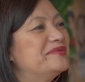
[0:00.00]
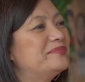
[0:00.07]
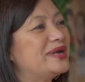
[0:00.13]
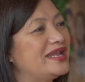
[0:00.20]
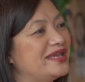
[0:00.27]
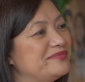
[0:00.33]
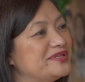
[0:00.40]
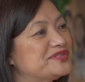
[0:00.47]
My
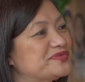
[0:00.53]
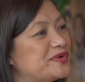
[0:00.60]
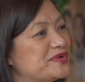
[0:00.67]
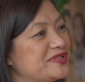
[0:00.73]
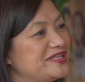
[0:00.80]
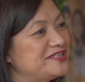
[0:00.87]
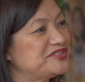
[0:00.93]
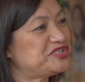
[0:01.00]
name is
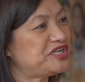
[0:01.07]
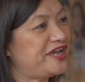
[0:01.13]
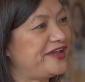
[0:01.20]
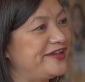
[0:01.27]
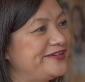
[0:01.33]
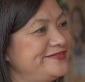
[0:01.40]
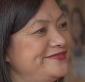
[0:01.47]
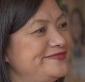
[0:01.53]
Rolita
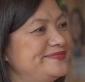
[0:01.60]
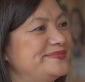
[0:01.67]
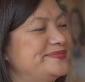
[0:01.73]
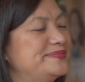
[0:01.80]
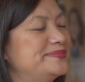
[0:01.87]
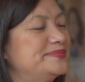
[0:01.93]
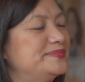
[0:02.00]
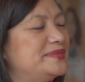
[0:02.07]
Chang.
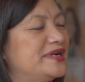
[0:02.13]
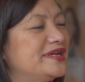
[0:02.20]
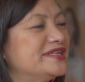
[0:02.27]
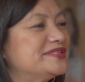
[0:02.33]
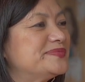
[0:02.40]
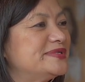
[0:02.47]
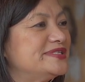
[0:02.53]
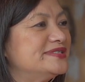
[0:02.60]
My
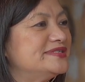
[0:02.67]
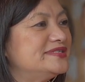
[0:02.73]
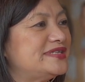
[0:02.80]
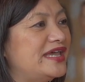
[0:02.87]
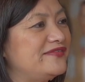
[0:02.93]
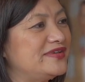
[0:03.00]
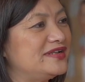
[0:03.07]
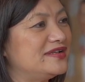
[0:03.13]
husband
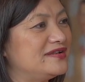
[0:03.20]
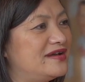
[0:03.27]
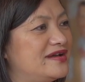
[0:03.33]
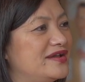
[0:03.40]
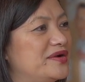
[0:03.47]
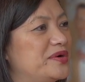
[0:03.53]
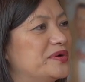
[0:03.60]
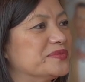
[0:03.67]
David and
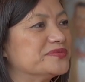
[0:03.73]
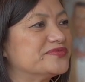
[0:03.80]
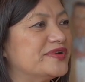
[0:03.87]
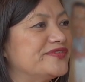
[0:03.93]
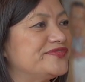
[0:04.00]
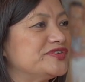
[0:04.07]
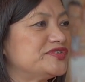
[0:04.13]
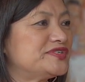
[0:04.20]
I own
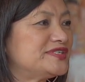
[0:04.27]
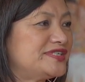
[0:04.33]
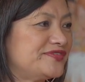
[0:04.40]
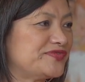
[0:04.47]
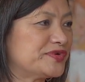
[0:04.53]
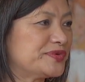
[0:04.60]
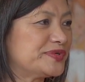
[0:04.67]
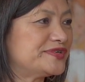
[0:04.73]
Redfish
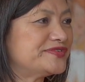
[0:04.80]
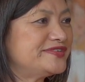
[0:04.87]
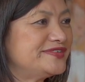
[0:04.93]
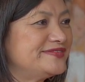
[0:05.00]
Seafood Group.